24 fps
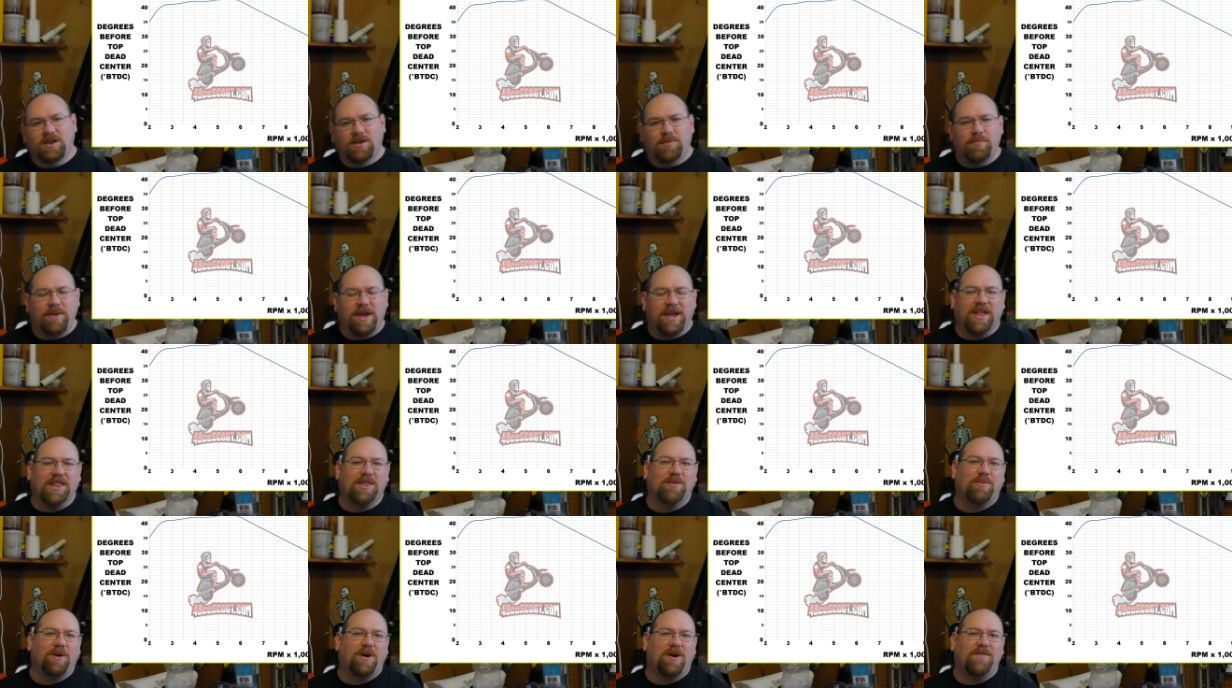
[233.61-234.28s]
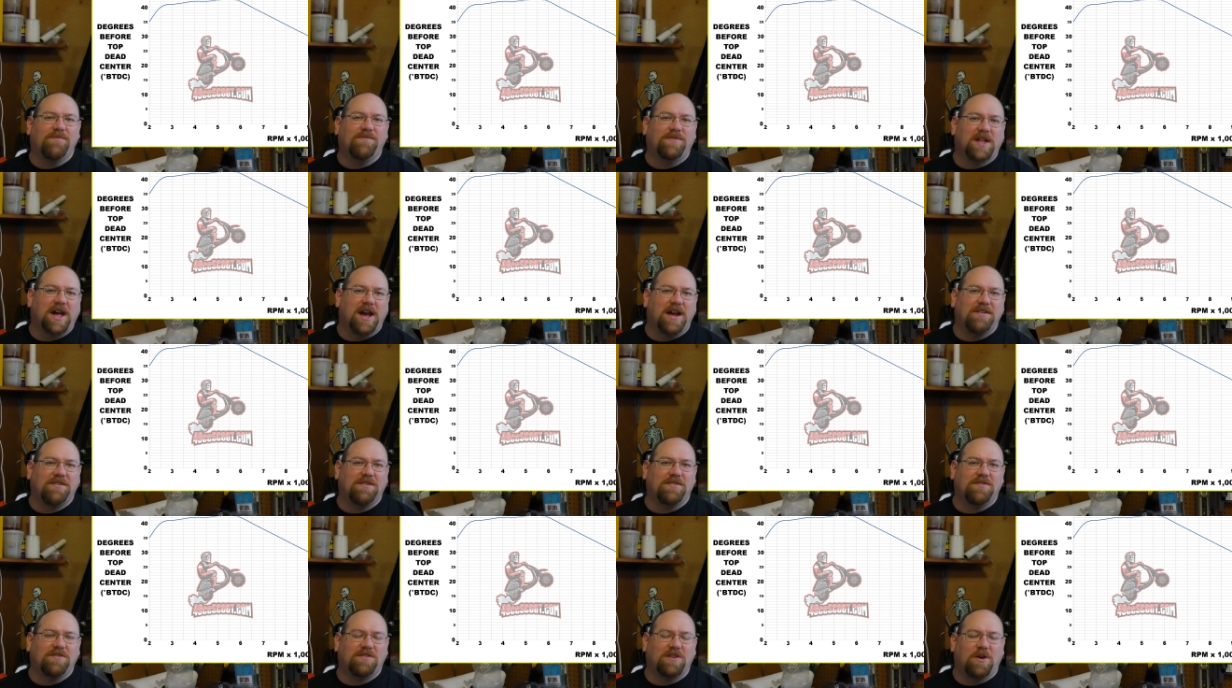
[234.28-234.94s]
making the bulb
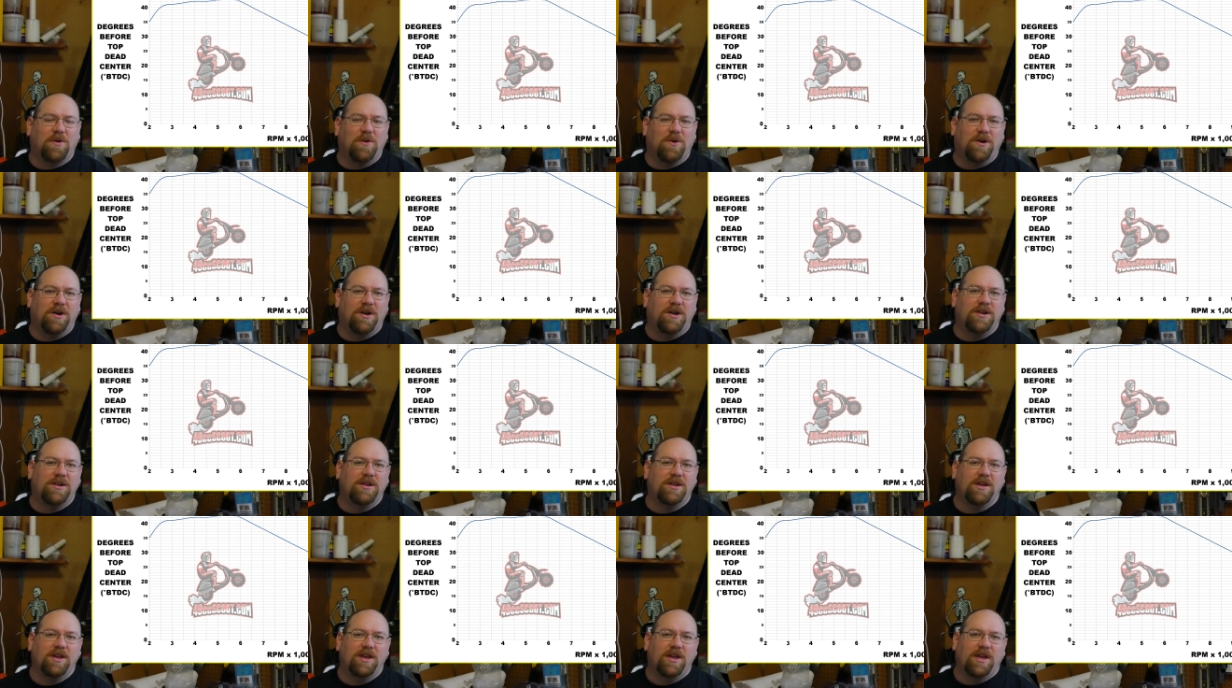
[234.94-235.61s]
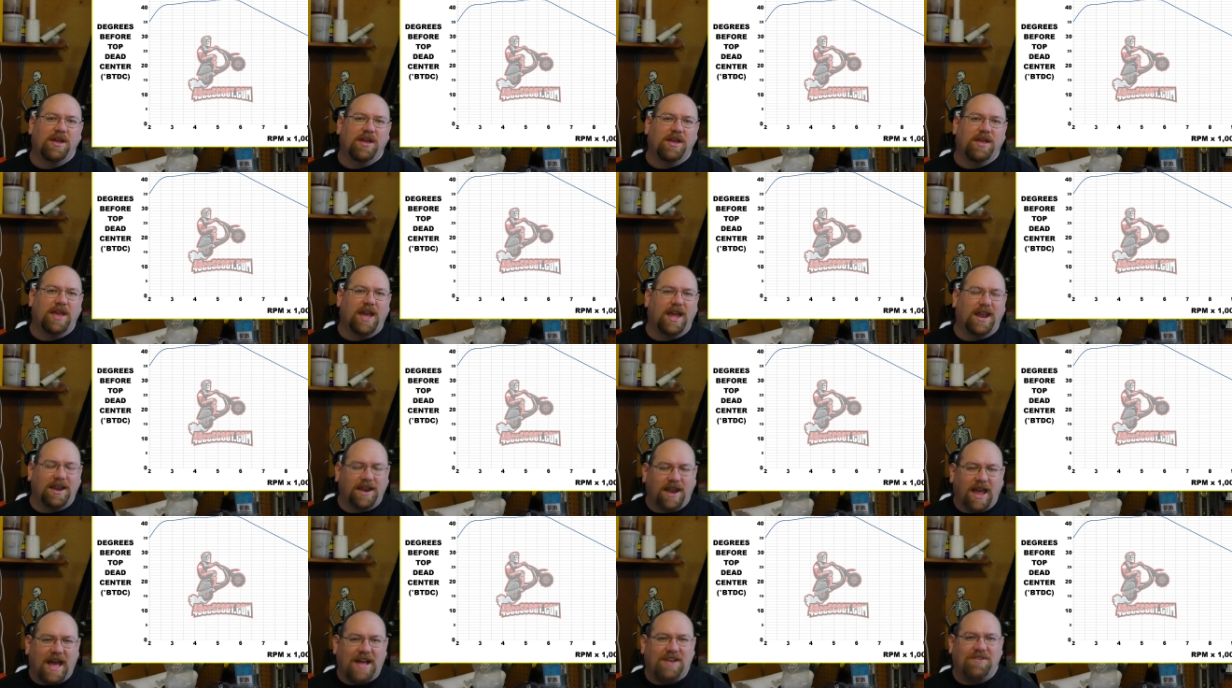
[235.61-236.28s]
flash and so on
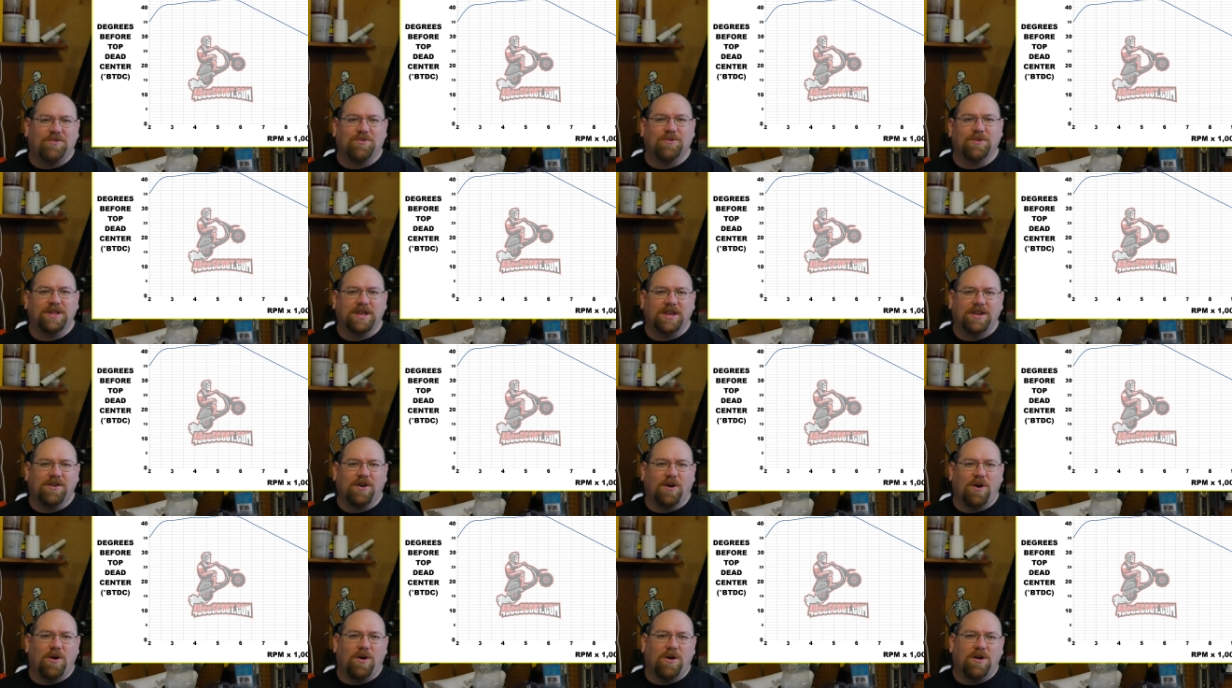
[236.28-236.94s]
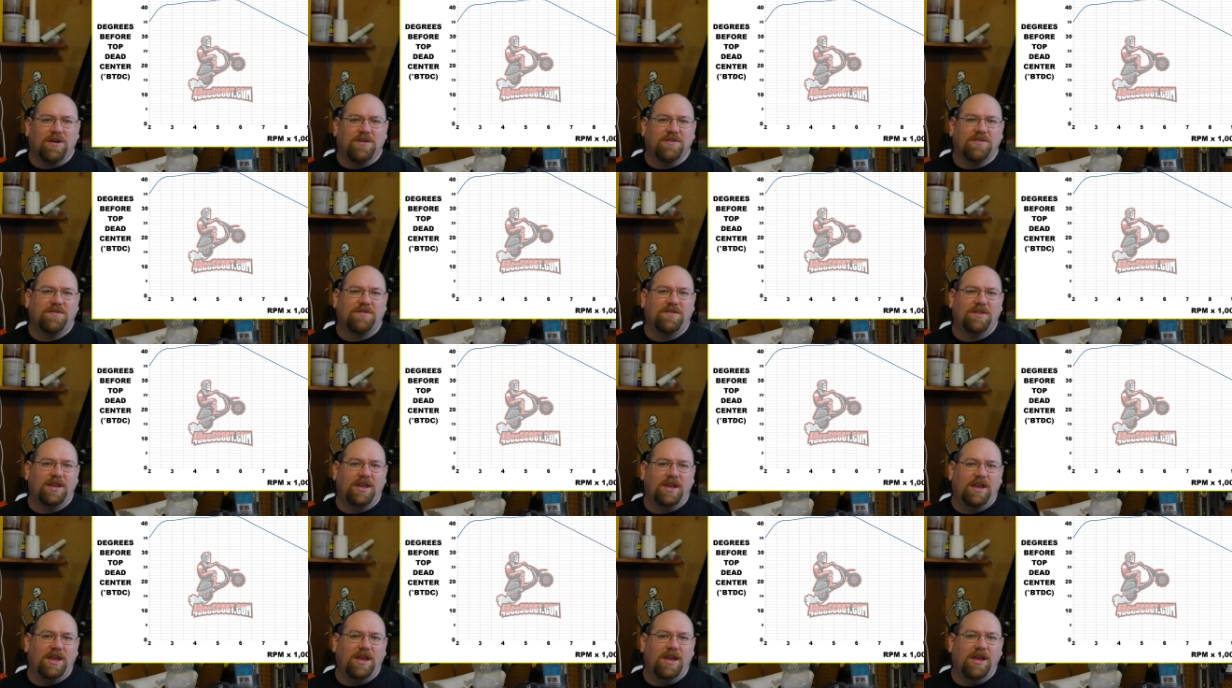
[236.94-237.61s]
can naturally cause
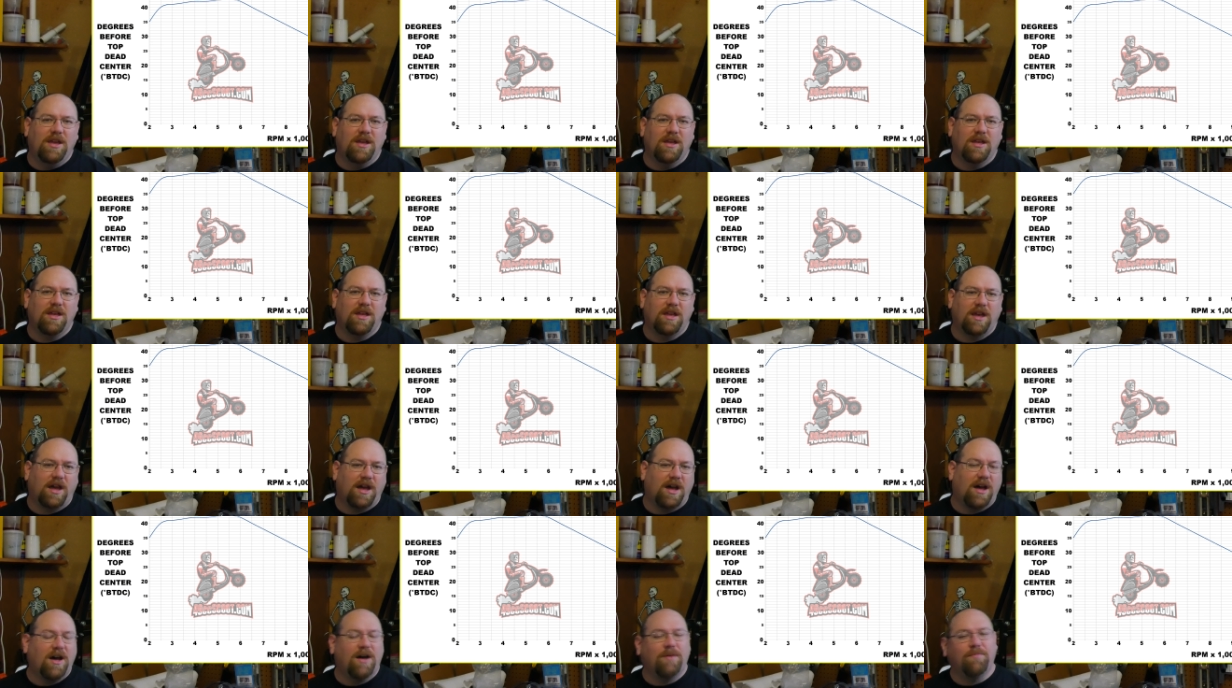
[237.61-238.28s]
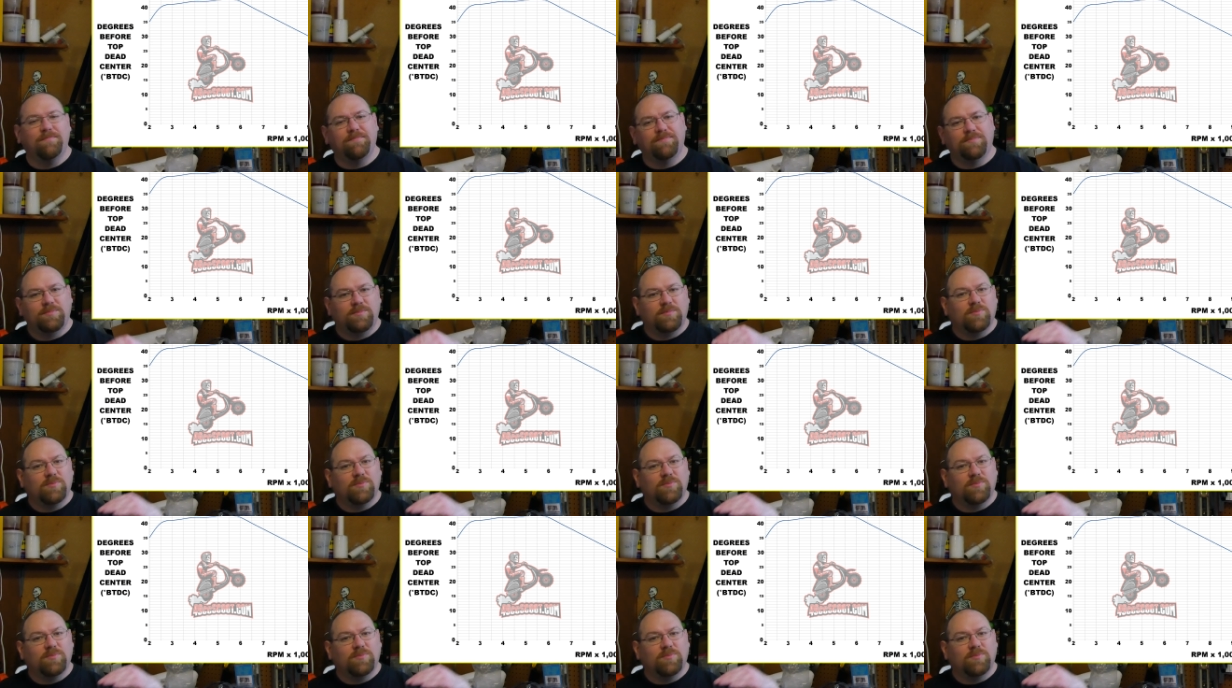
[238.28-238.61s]
the um,